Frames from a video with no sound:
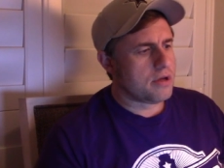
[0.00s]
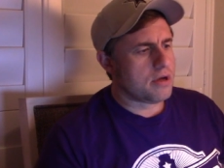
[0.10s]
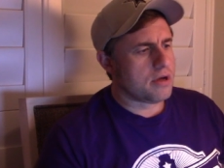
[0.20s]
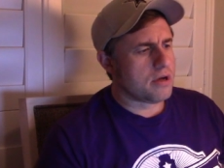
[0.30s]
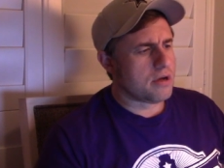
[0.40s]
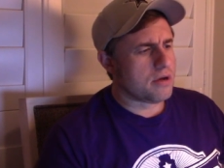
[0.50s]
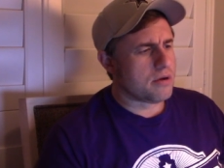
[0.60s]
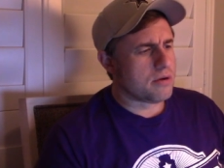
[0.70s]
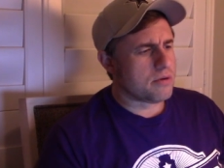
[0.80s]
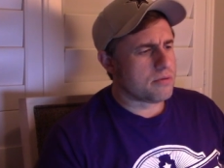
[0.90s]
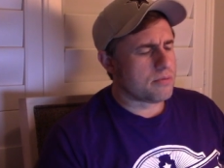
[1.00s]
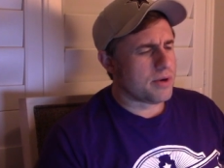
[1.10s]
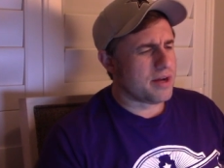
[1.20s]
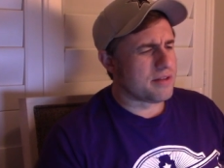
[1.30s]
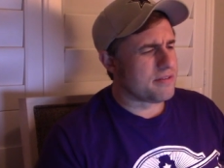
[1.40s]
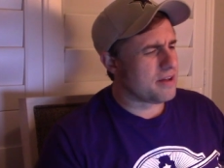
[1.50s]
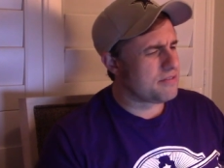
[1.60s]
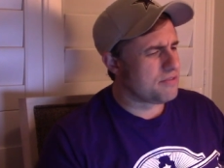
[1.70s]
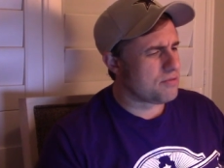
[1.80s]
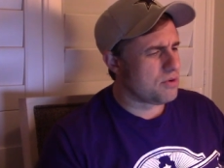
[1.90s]
Wow, the
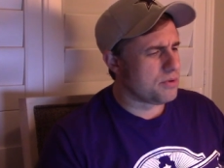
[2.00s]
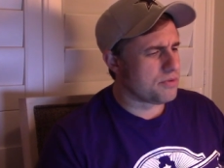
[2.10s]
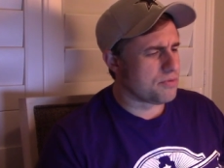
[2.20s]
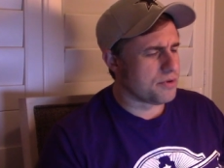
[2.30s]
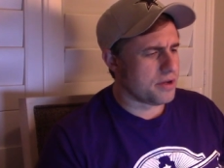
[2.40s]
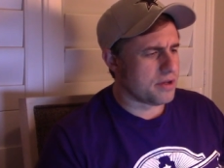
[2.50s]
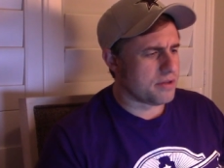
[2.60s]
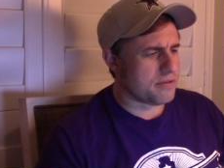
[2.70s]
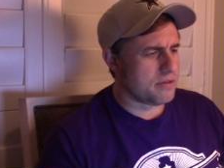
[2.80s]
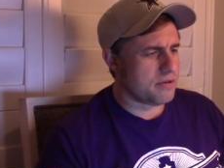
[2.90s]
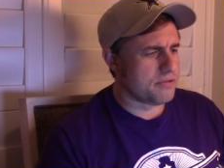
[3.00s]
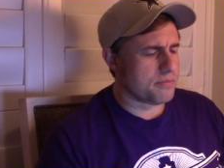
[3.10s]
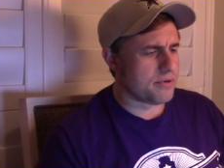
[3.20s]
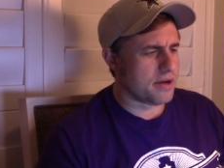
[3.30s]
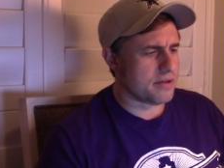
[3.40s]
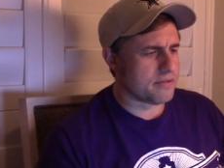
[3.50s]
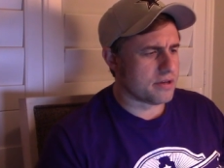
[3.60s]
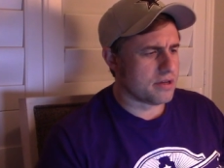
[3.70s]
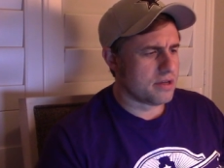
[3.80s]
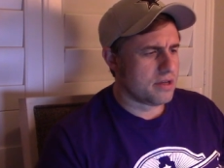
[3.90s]
Texans are 0-3. That's a little
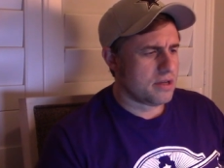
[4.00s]
surprising.